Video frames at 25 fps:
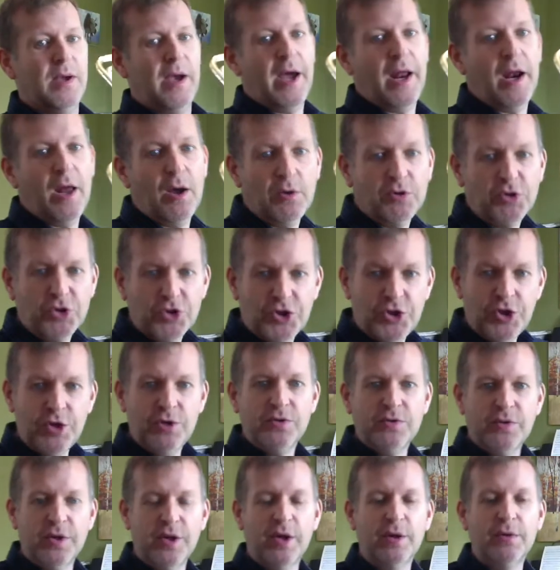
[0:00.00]
And I'll
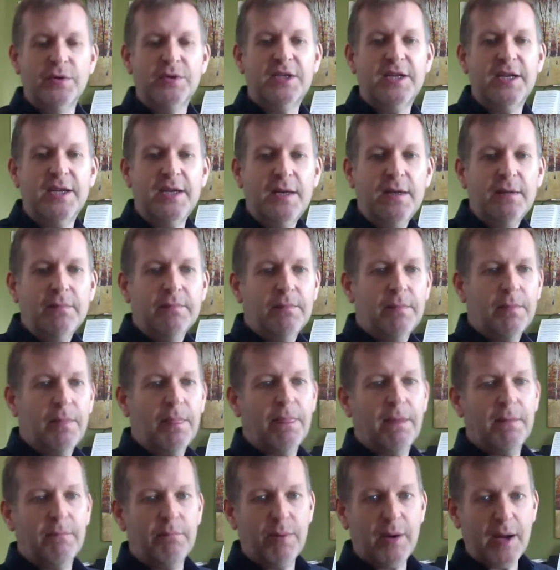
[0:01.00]
choose the note D,
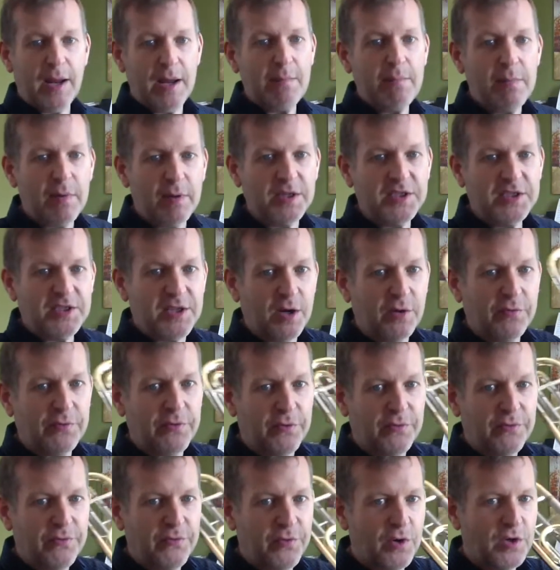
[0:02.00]
play myself
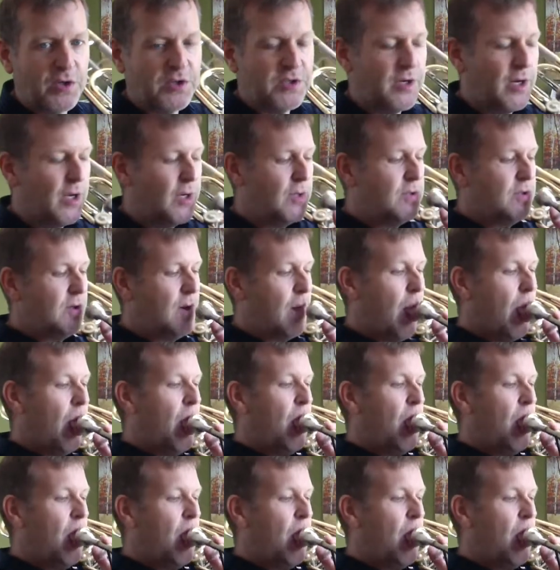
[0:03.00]
the first note.